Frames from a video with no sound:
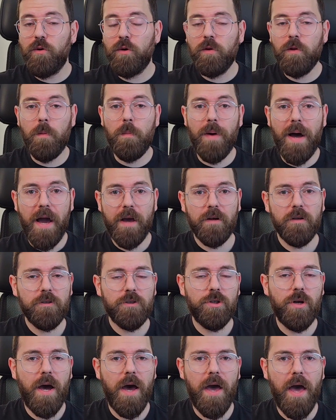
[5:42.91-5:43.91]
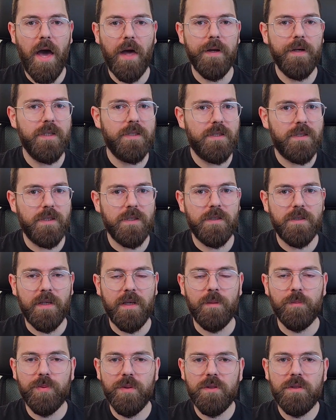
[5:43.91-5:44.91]
for the minor triad, it's the
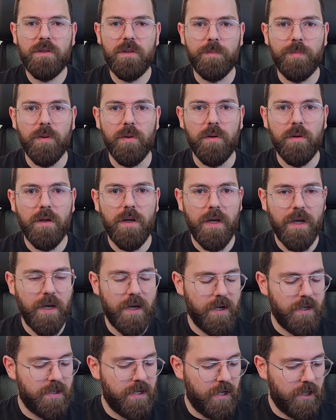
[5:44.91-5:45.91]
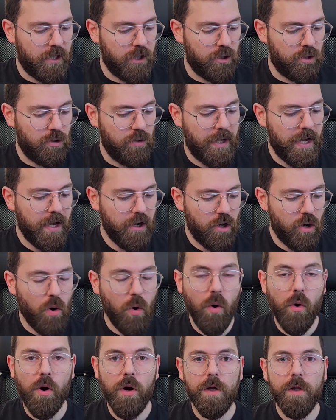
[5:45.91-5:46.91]
same principle. I gotta take a look at a
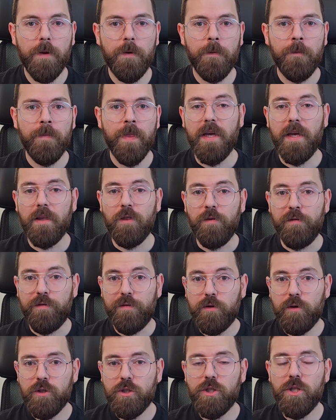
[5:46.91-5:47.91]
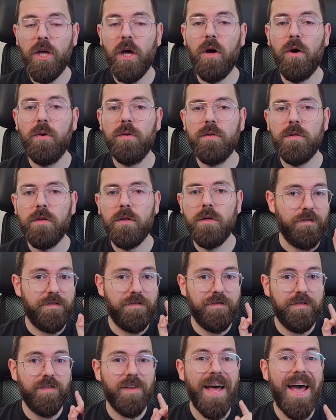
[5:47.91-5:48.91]
chord, take the first note, the
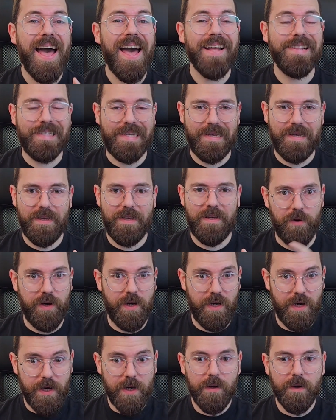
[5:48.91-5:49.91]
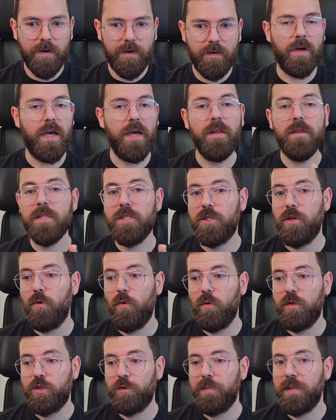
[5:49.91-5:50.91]
flat 3, okay,
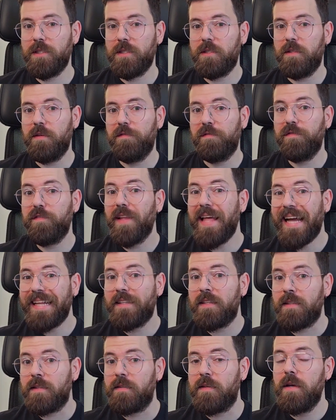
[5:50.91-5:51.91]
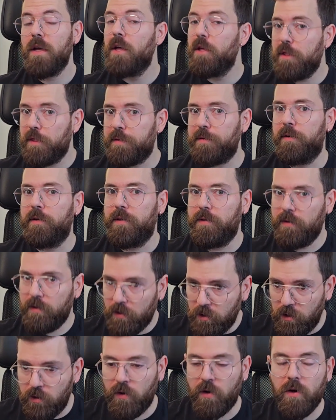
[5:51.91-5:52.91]
so which means the flattened third
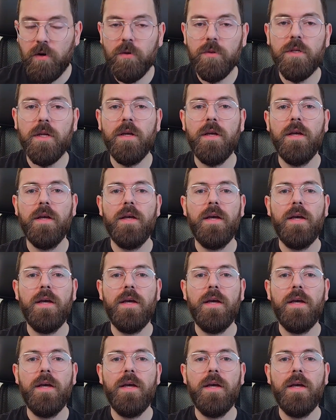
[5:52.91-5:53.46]
note,